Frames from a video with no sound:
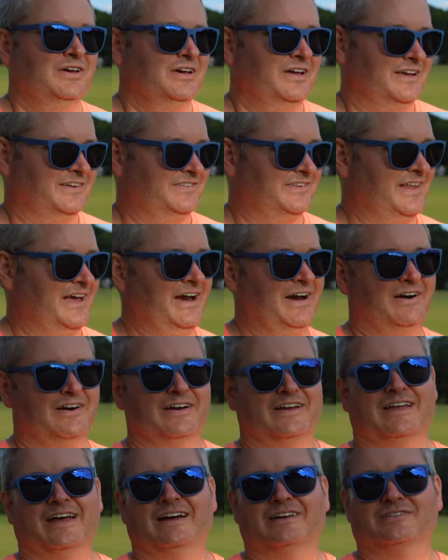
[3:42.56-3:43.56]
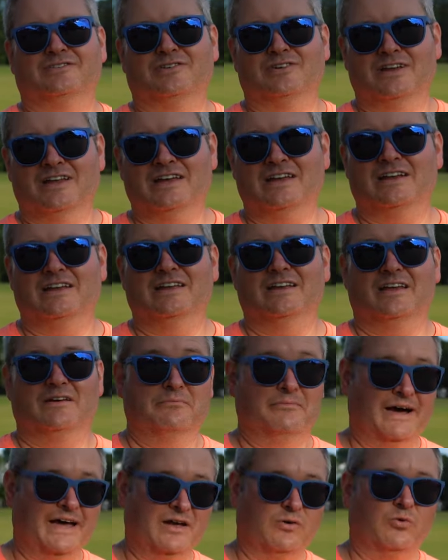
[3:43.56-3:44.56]
It's there in case you need it. It
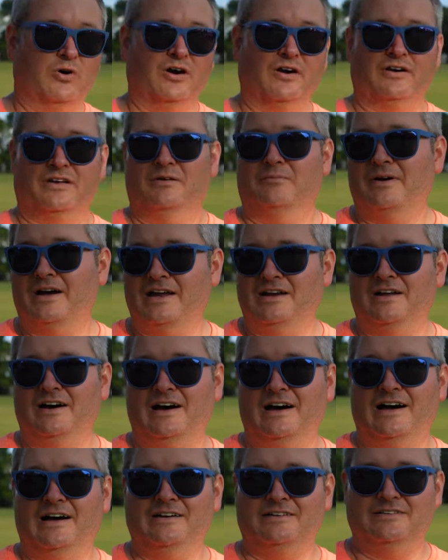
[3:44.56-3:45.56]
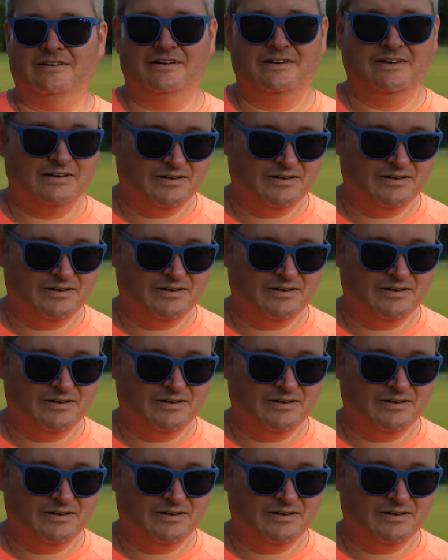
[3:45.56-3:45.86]
may work, it may not,